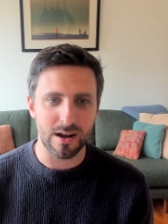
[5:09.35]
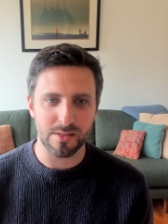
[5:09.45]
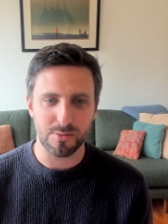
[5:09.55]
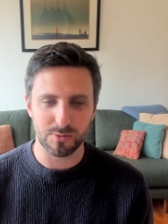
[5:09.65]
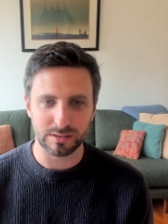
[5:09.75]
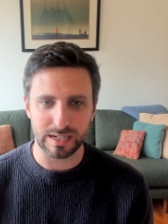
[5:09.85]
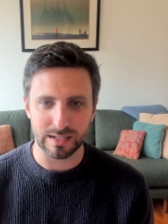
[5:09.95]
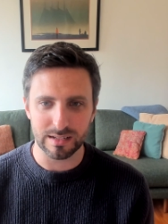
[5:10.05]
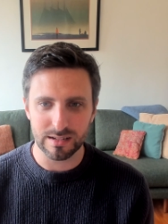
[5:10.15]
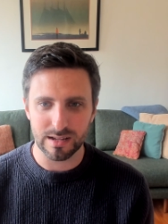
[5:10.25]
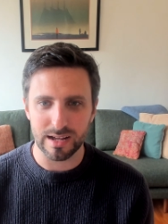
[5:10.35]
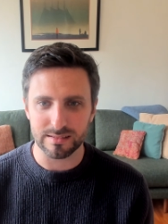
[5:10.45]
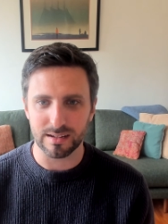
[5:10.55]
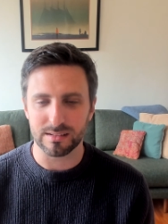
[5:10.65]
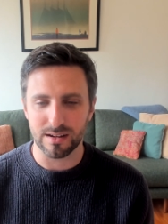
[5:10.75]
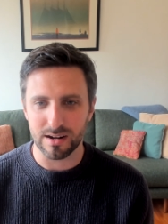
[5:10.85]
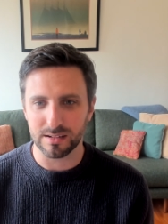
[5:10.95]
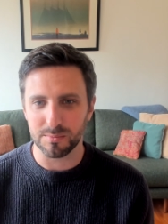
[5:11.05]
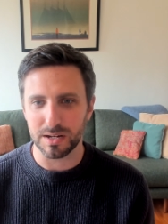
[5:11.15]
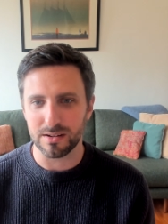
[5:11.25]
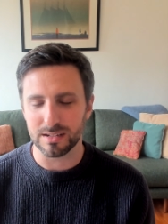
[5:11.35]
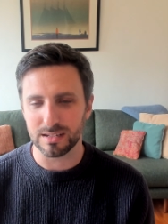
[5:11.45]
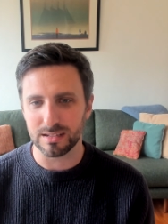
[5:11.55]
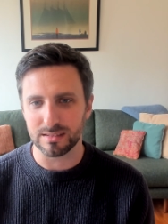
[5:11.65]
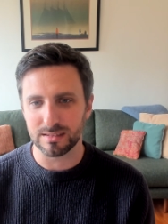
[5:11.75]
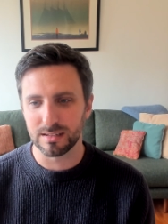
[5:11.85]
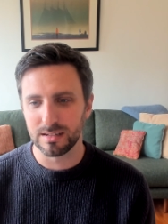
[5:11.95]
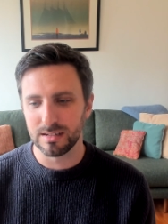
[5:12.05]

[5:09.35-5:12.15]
auth related. As I talked about, it's